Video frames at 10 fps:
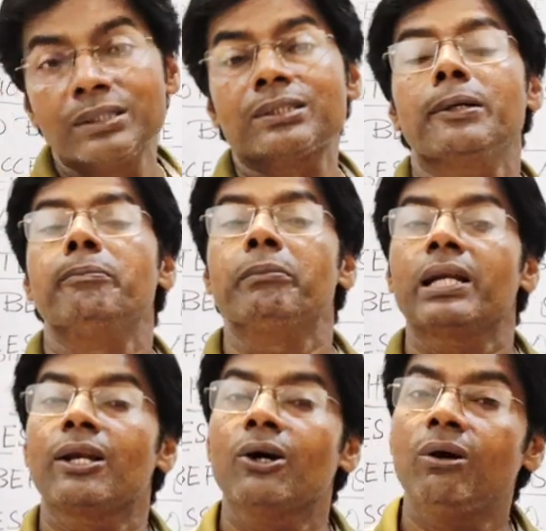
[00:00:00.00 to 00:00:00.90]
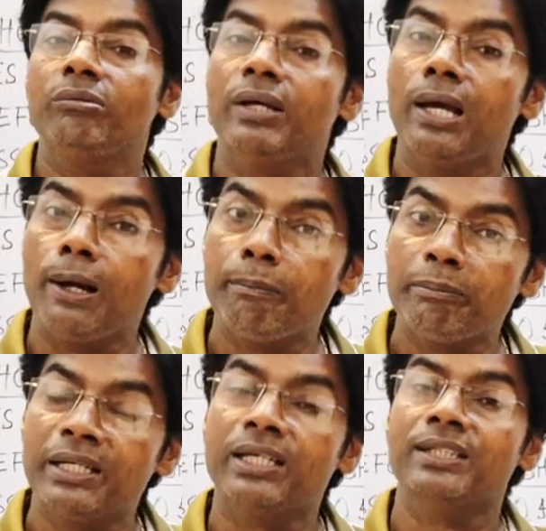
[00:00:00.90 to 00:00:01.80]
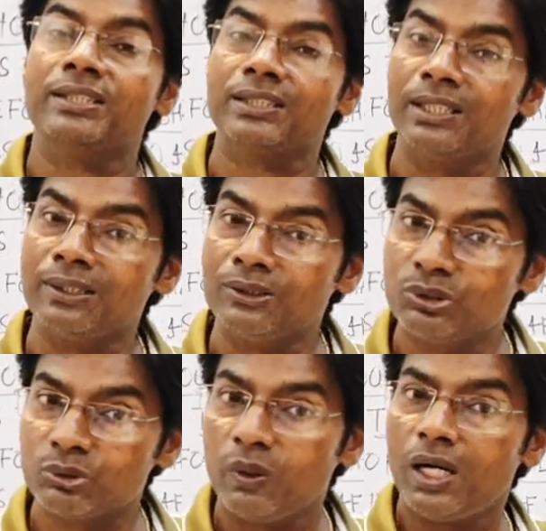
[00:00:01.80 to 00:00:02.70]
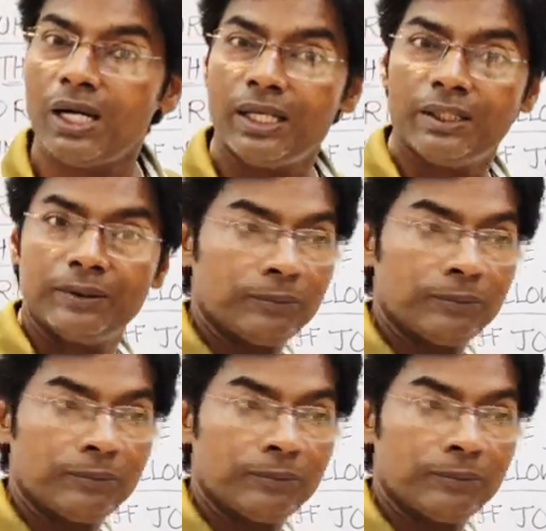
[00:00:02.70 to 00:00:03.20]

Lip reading: symbol of happiness and joy.